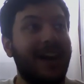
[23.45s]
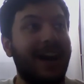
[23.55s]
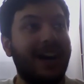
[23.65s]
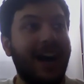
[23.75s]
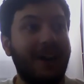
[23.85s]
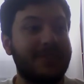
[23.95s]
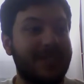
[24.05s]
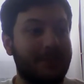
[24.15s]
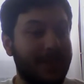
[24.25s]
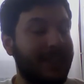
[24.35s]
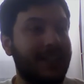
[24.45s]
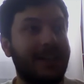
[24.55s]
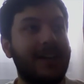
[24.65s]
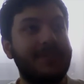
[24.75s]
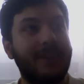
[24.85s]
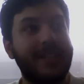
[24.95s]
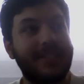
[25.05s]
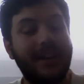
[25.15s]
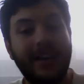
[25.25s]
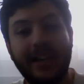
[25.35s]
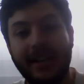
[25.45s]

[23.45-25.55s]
Uh, I was completely lost when I saw it.